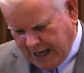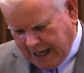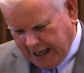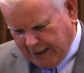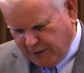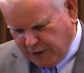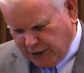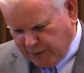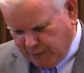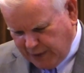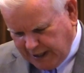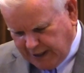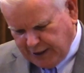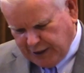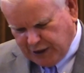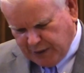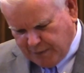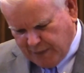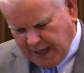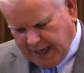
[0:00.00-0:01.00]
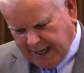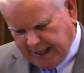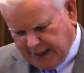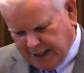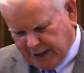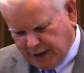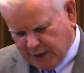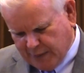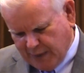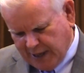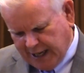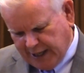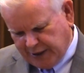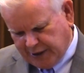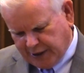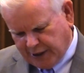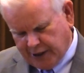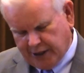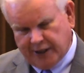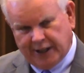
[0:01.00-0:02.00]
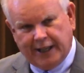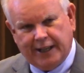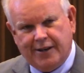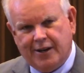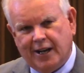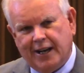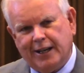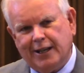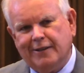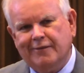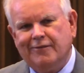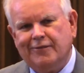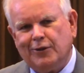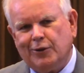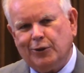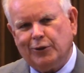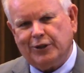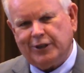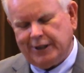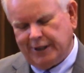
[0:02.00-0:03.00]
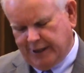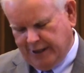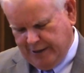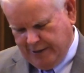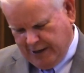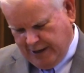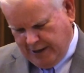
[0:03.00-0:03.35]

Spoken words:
I was a bit dismayed that the massacre had not unfolded